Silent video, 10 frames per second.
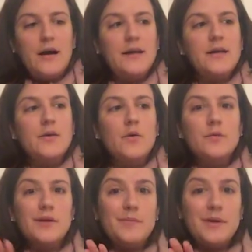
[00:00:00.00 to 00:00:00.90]
I can
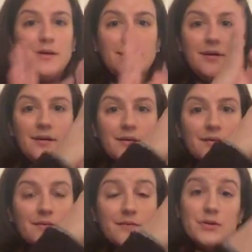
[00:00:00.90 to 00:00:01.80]
only be
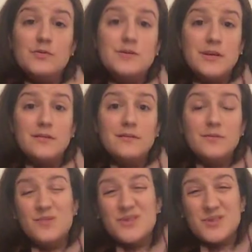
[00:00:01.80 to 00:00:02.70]
Venusian,
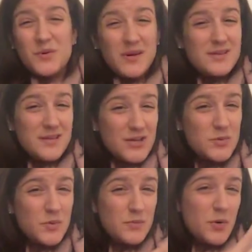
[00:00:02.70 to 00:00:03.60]
which is quite
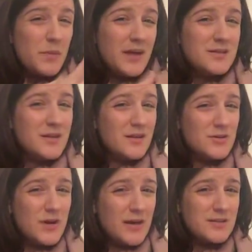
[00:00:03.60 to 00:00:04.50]
sexual and romantic and
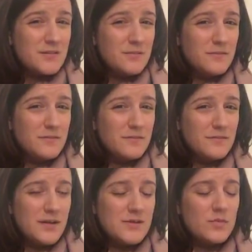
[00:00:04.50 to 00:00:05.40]
attractive
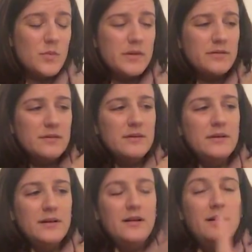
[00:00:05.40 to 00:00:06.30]
as a woman.
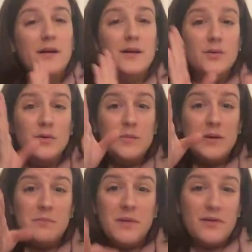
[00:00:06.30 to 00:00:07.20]
I can only
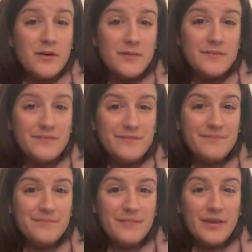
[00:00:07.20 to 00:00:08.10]
be a mother,
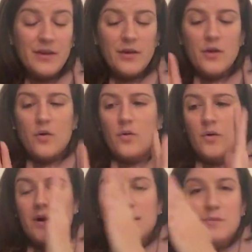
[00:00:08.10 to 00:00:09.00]

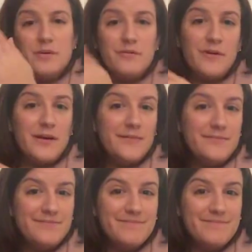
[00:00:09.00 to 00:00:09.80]
or I can be free.